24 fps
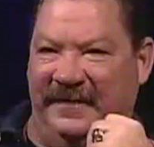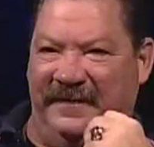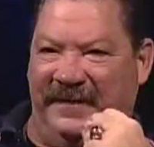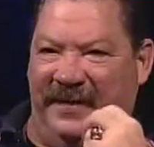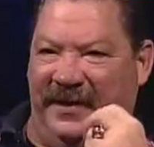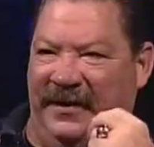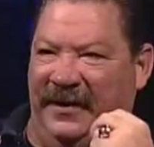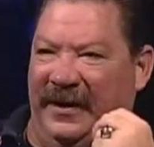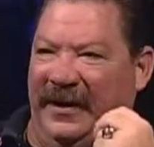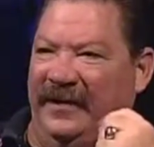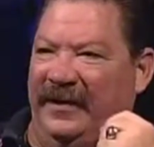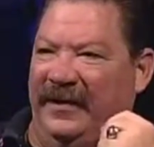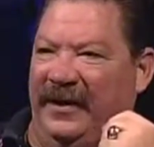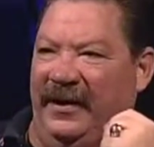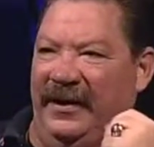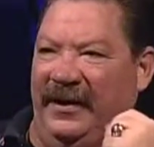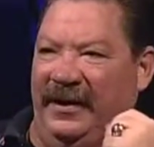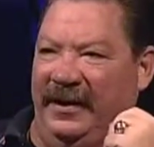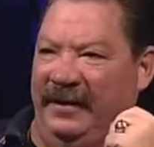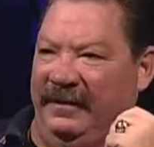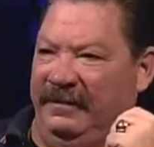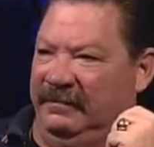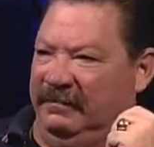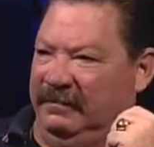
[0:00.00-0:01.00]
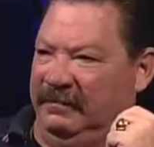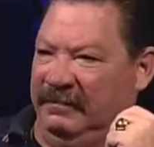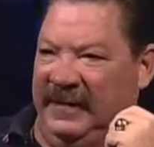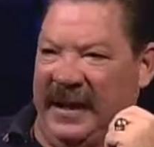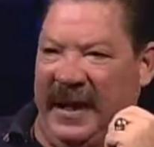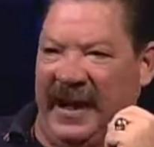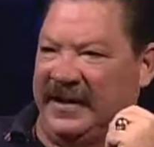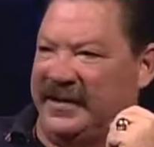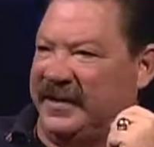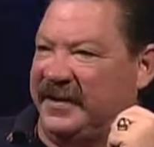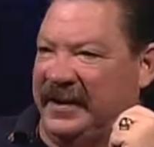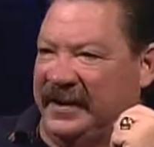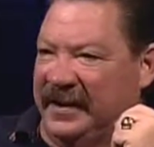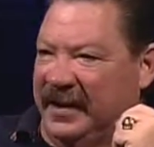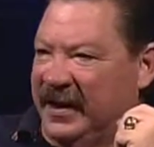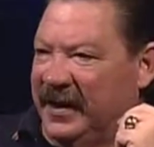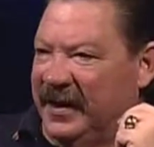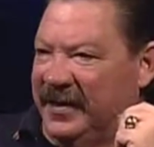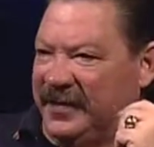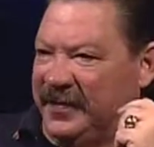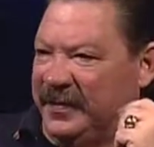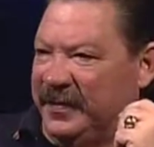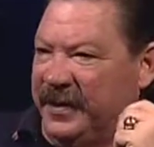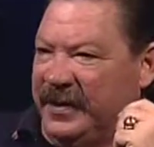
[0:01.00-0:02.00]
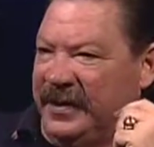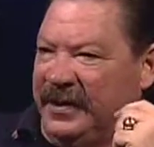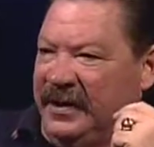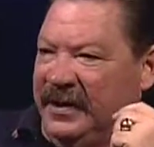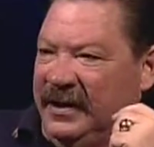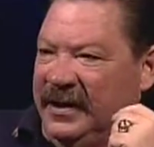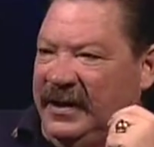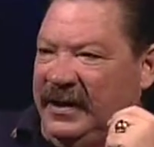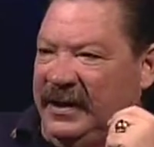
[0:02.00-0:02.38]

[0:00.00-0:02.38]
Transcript: some very very nasty days, but.